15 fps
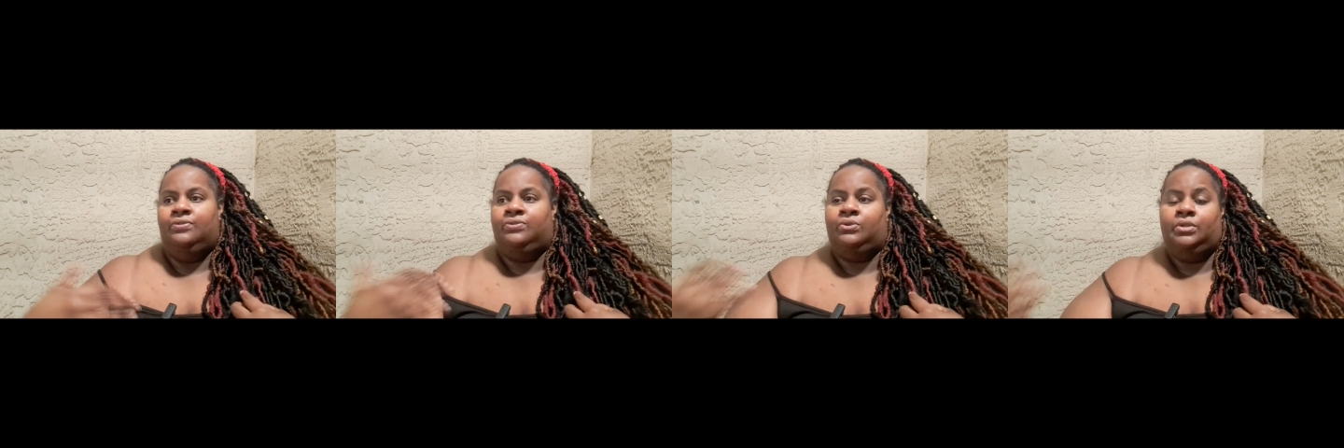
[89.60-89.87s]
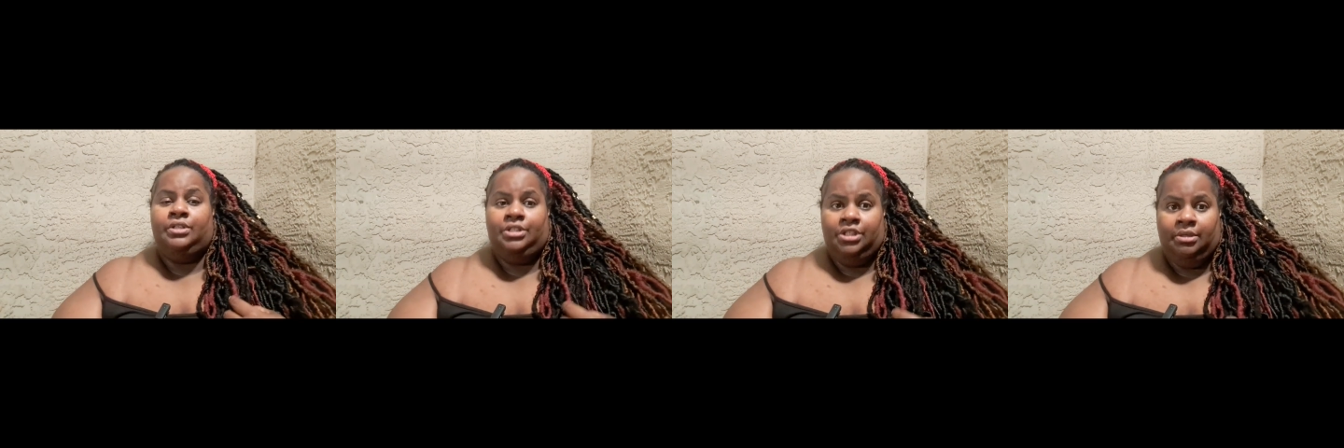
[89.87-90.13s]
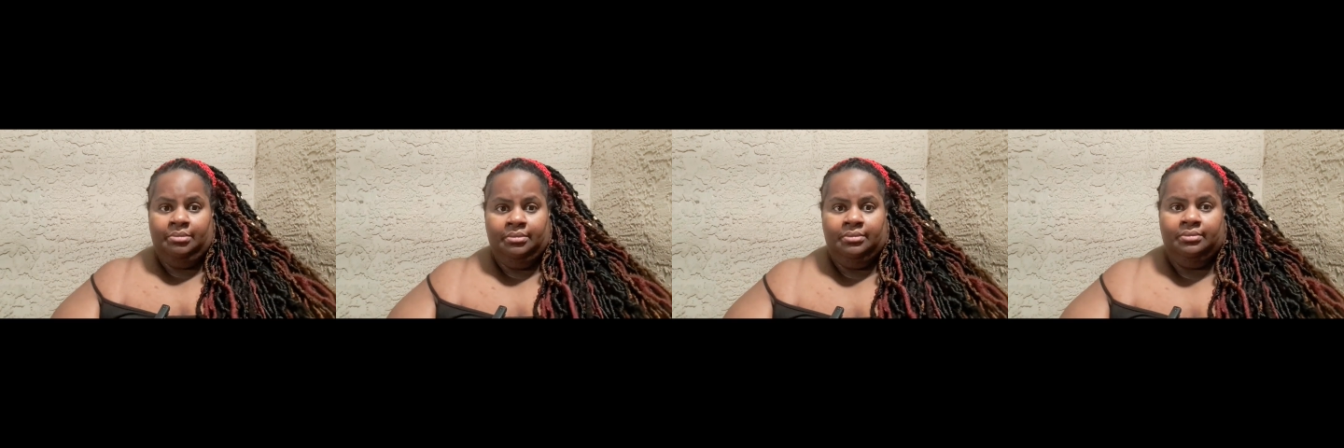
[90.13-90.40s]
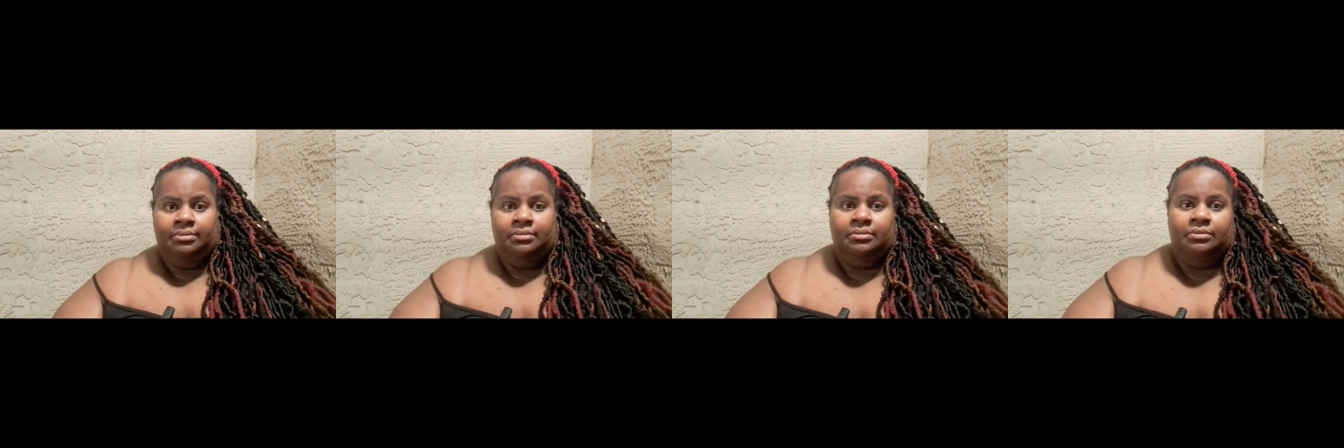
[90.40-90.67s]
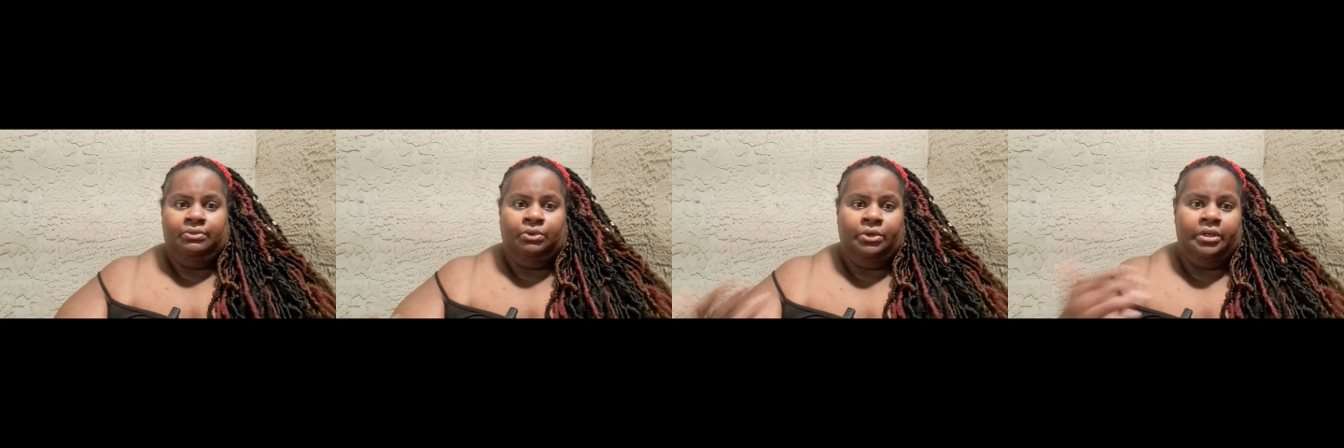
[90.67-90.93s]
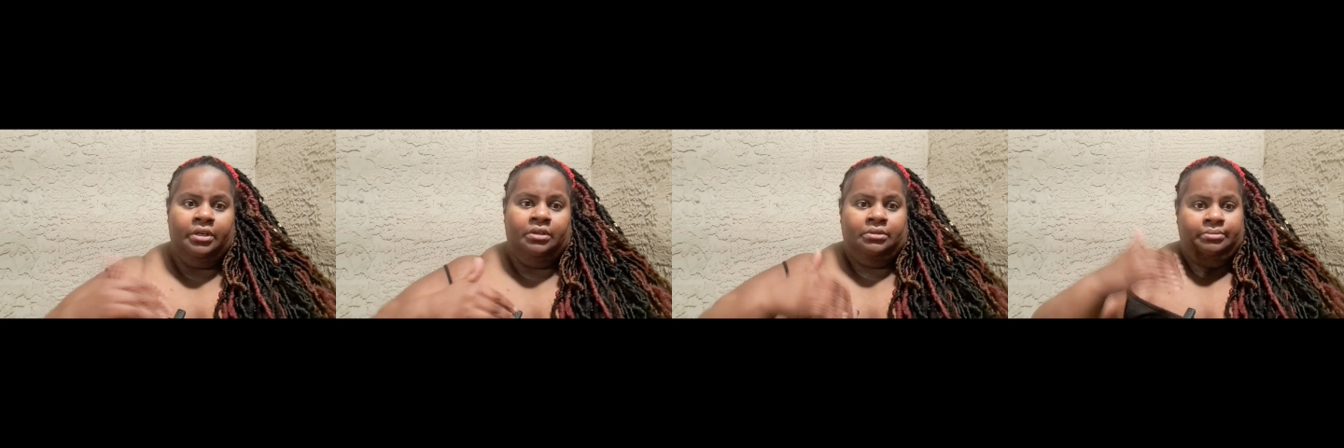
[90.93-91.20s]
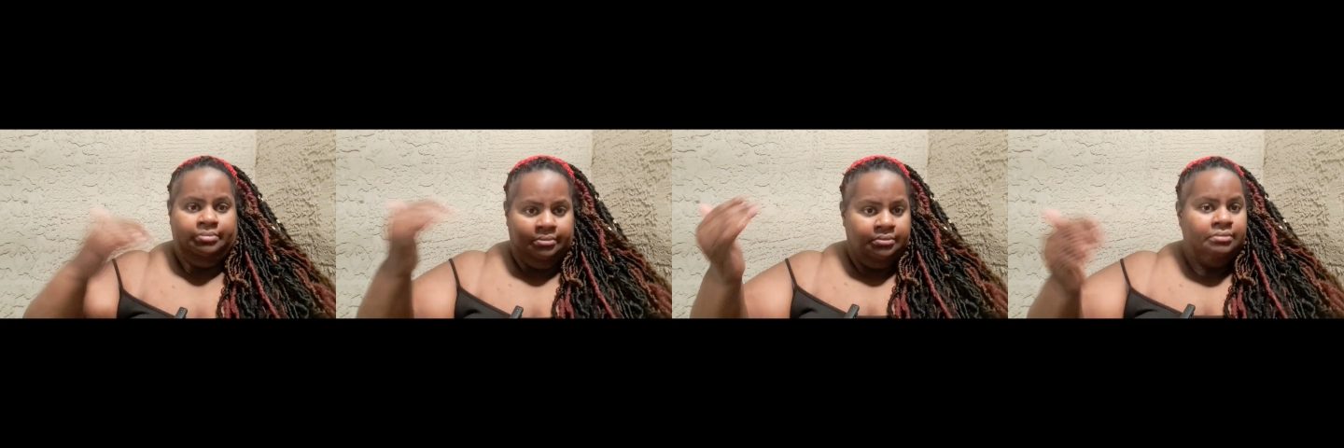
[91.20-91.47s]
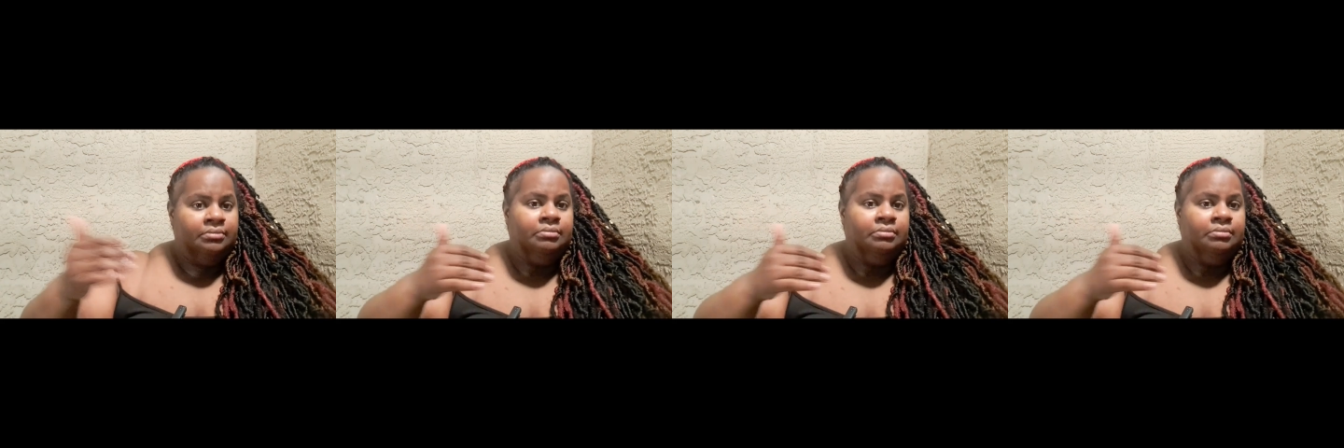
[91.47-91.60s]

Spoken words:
for the gym, for